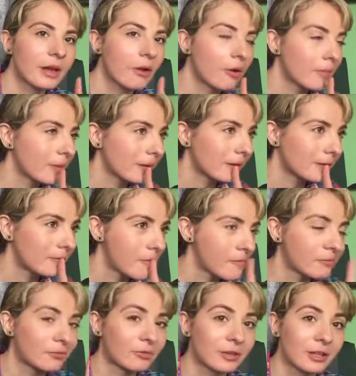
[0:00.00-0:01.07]
I know I'm making
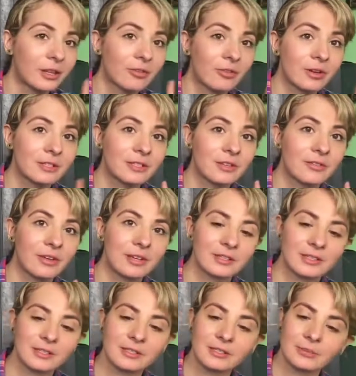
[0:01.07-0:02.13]
really crazy
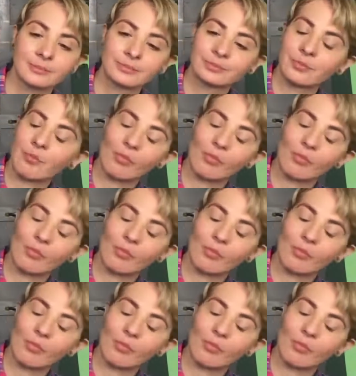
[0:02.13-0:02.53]
faces.